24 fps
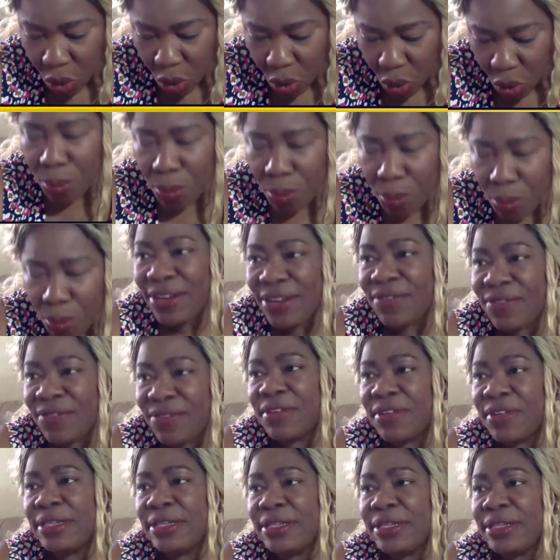own
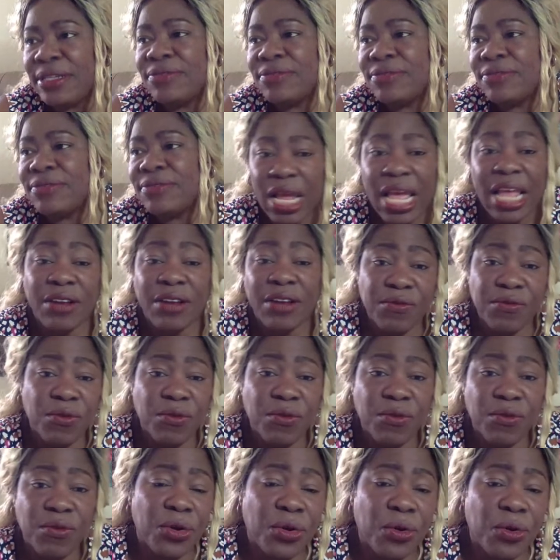benefit and
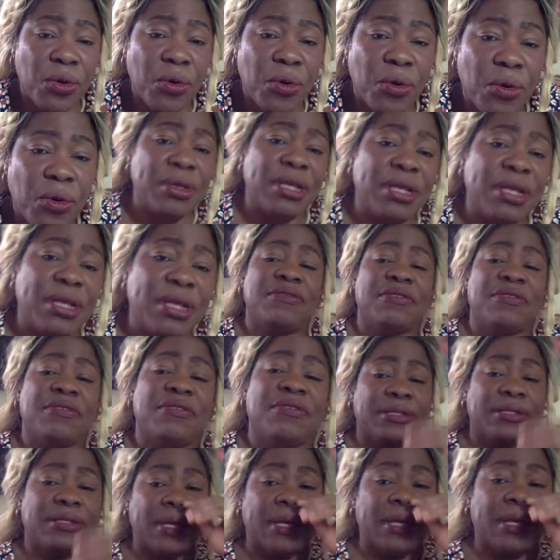for your own benefit
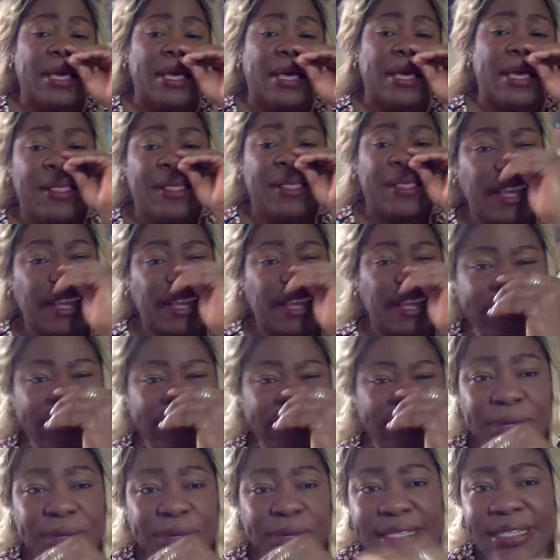that you
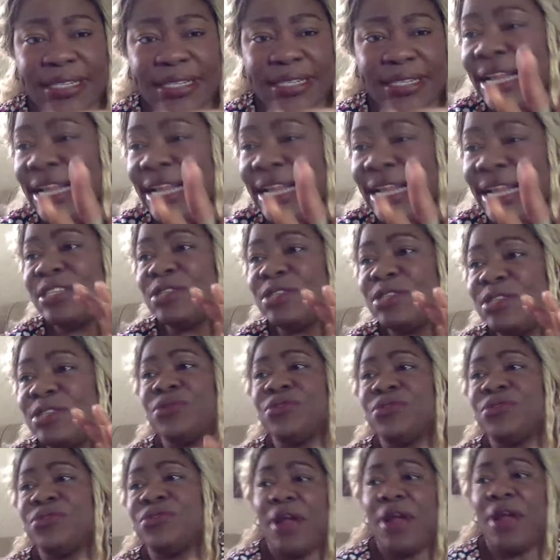do exactly as
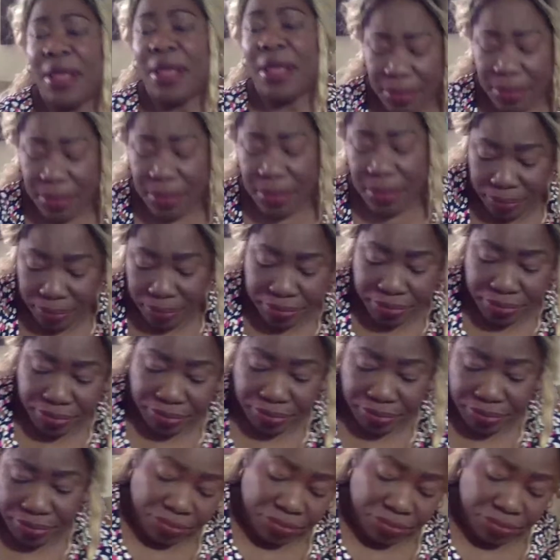prescribed
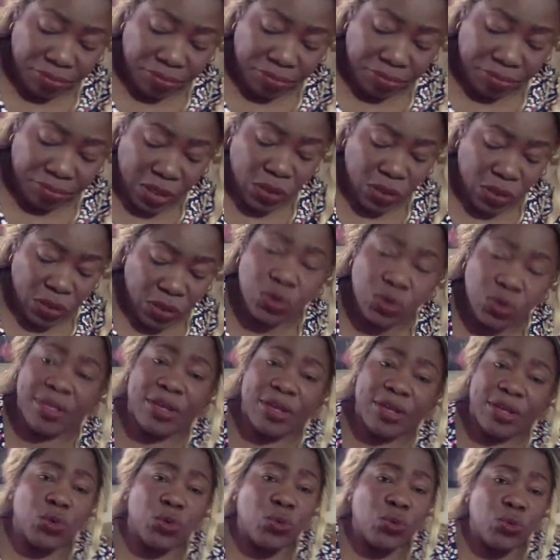so
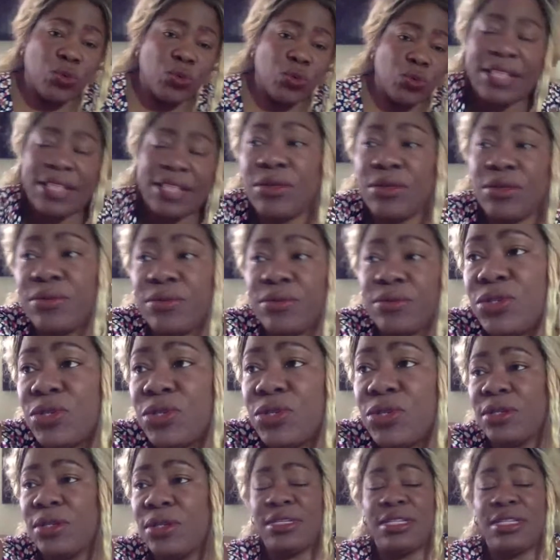that you will get the
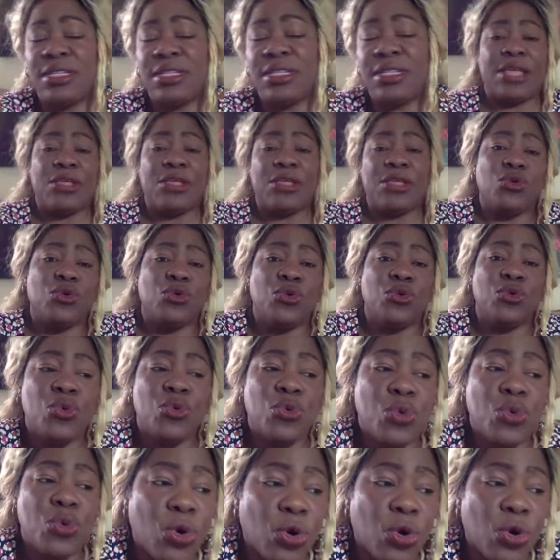results that you
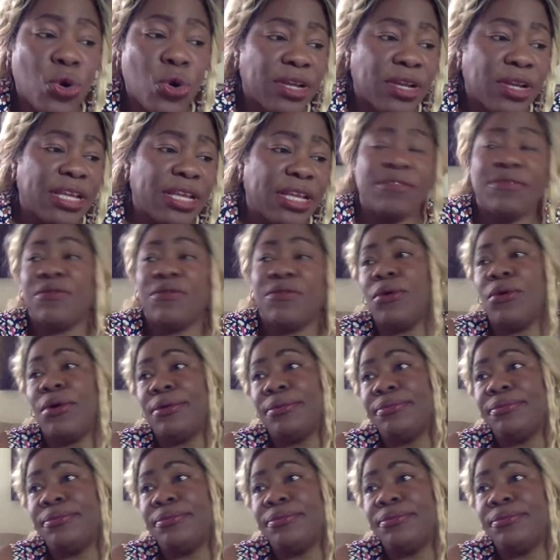are looking for.